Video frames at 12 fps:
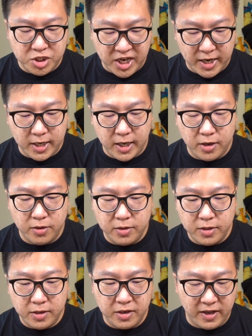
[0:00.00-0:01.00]
check out
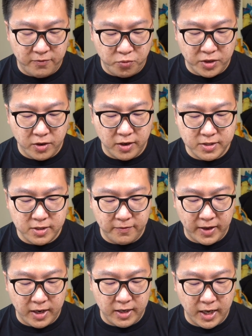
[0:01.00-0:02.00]
if we got
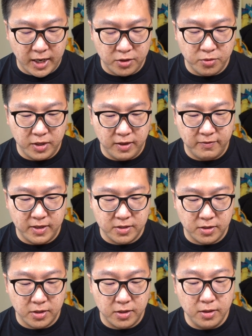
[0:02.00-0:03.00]
ourselves any Hundo Eevees
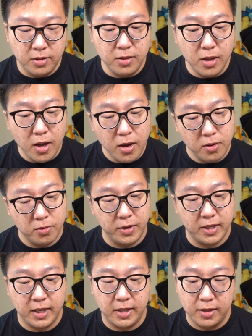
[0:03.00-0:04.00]
or not. No,
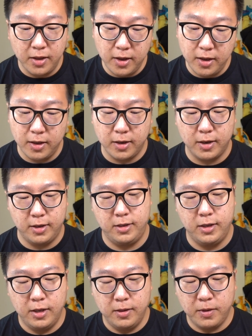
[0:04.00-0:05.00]
we did not.
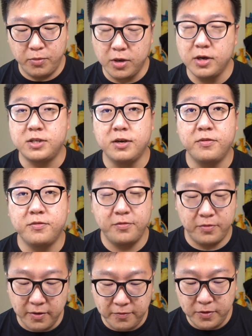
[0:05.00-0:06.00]
But we got ourselves
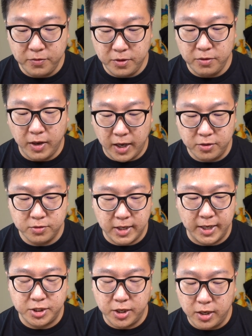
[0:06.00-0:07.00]
a few new Hundos
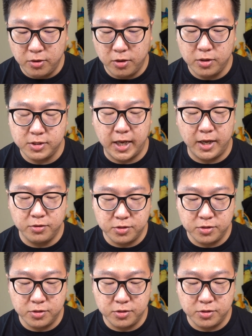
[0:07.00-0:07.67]
like Shellos and